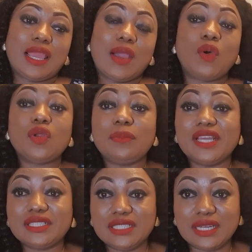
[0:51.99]
I want to
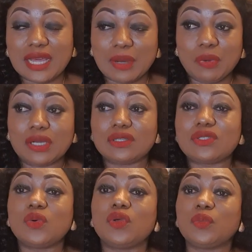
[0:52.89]
make dinner, but I
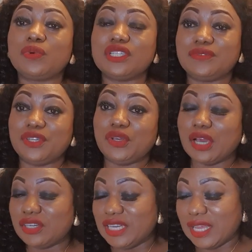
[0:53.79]
also want to put this video
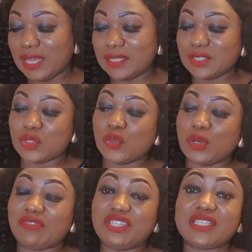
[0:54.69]
out there. So
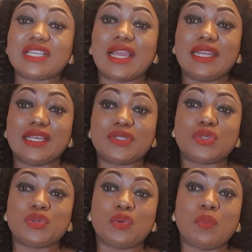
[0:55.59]
I've decided
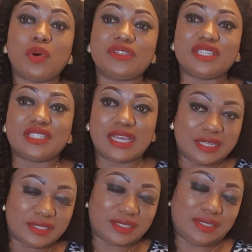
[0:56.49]
to
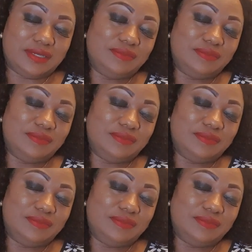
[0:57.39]
multitask.